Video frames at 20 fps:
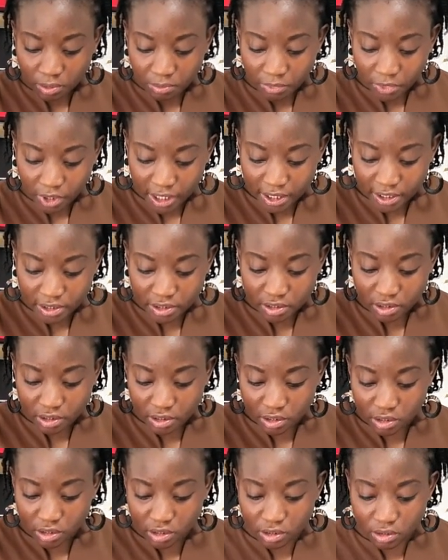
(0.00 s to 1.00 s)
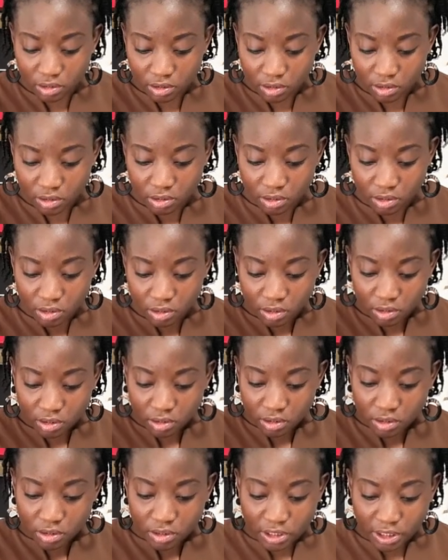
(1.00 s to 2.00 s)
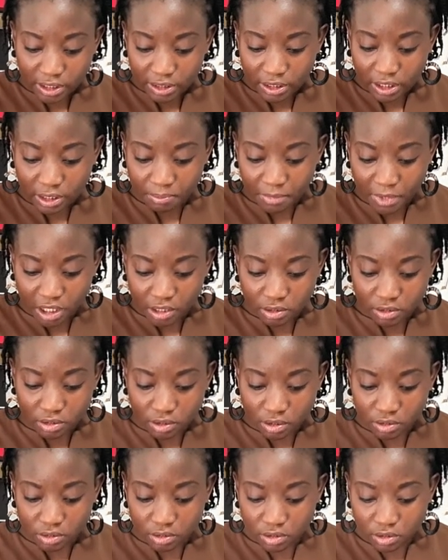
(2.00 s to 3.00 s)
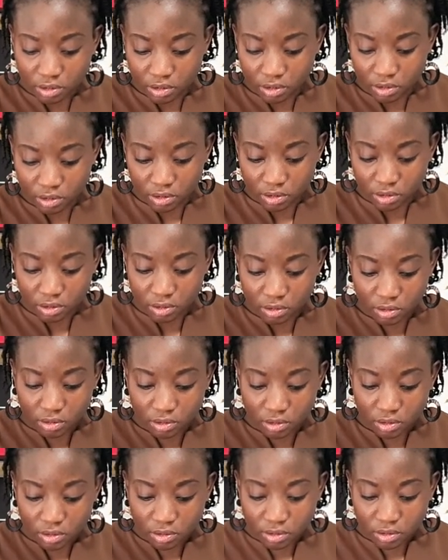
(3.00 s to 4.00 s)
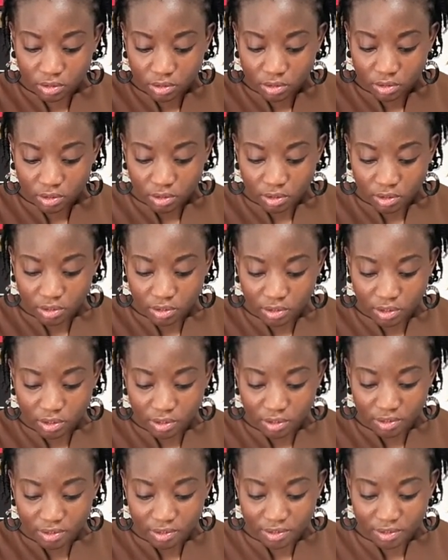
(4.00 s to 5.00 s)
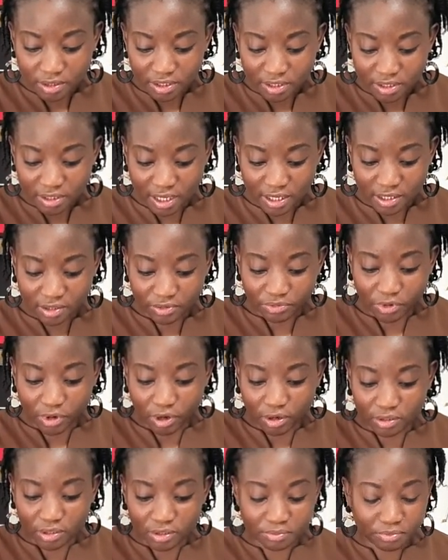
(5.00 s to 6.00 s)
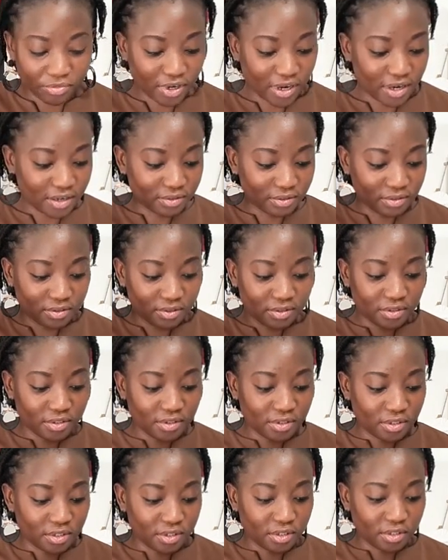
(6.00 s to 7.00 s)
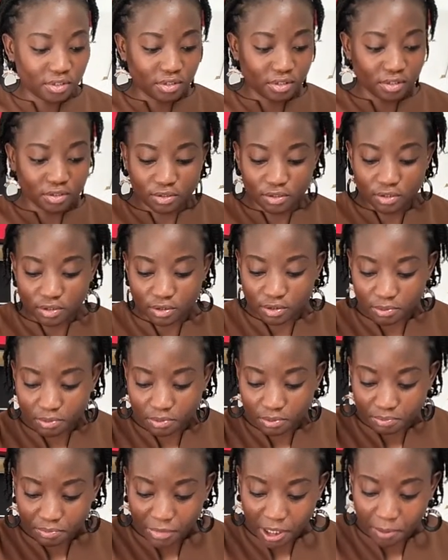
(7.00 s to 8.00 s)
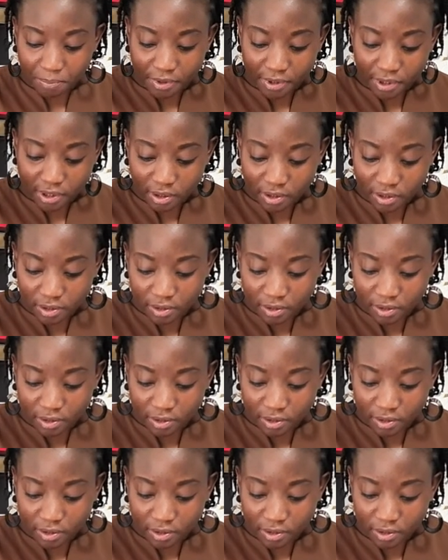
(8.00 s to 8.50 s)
going to take them out onto, look, this kind of golden brown, onto paper.